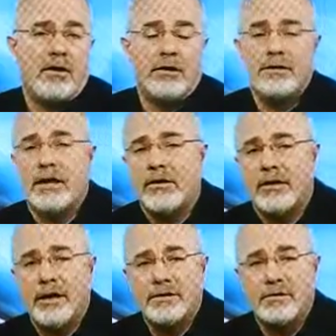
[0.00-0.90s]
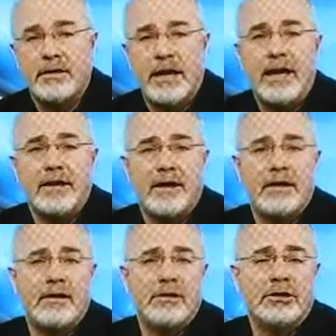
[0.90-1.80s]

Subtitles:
had a heart attack or cancer and can't get